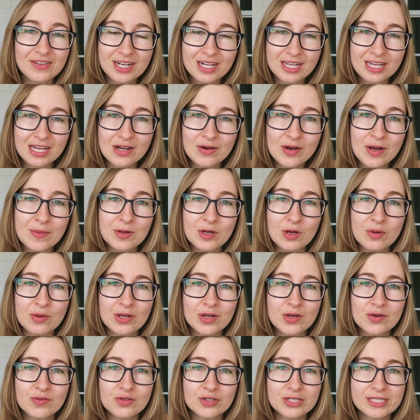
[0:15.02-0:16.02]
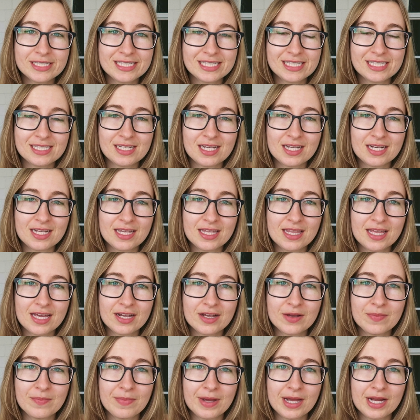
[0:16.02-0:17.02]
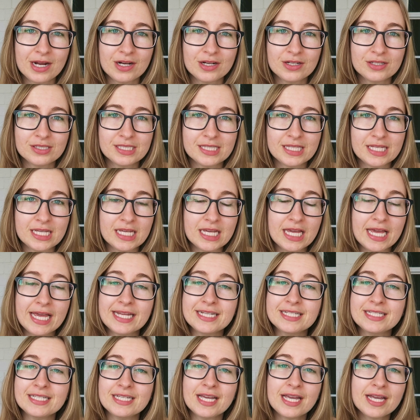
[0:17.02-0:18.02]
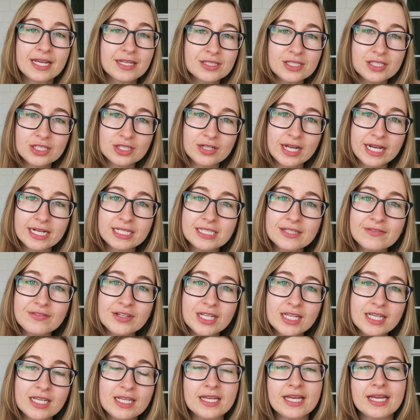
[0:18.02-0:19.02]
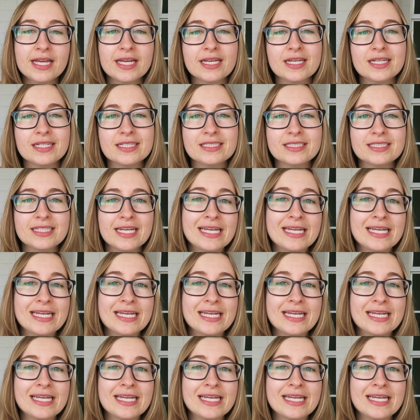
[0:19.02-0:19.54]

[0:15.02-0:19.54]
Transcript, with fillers: video, I'm going over a study that compares the anti-cancer activity and